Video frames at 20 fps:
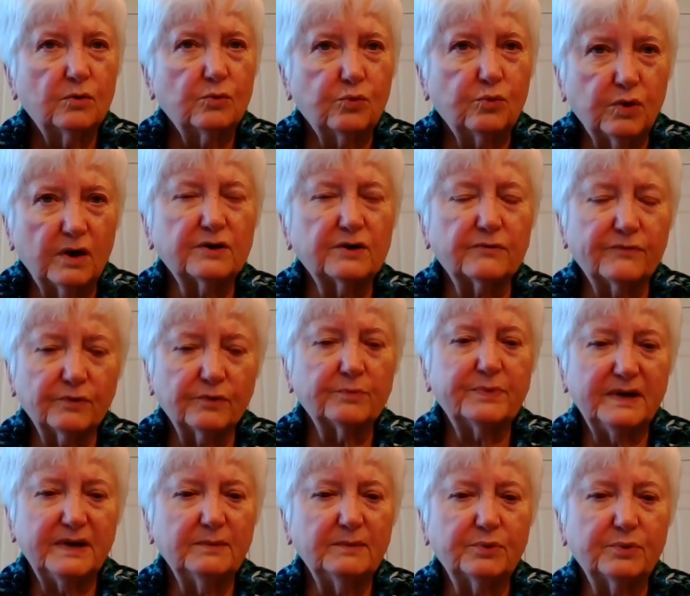wonderful
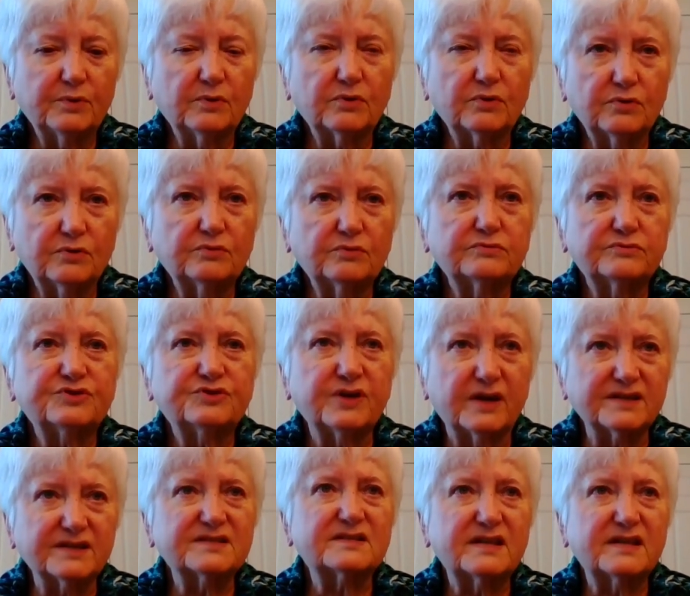people who
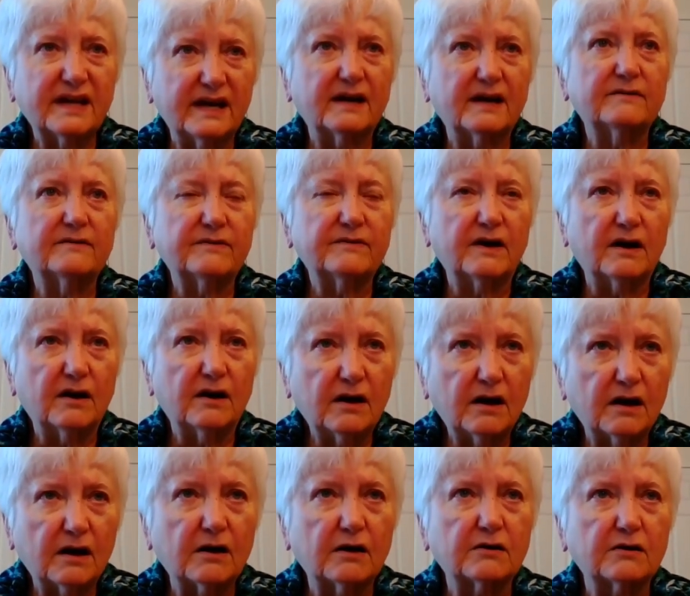just have a
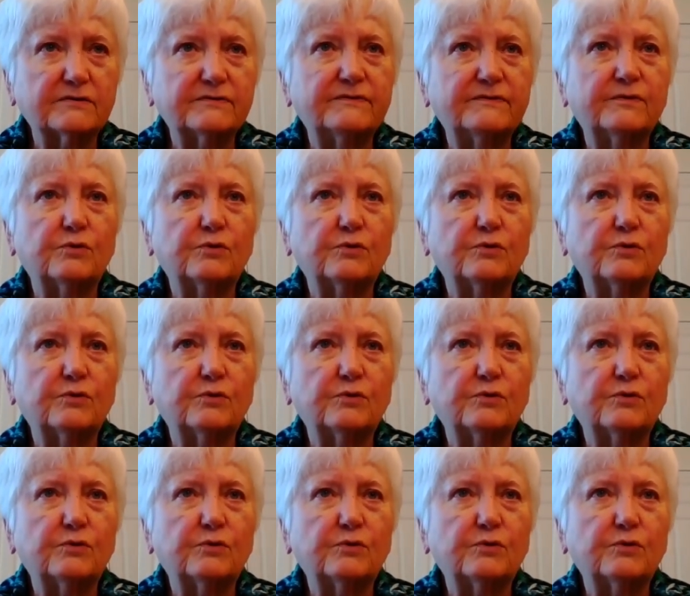heart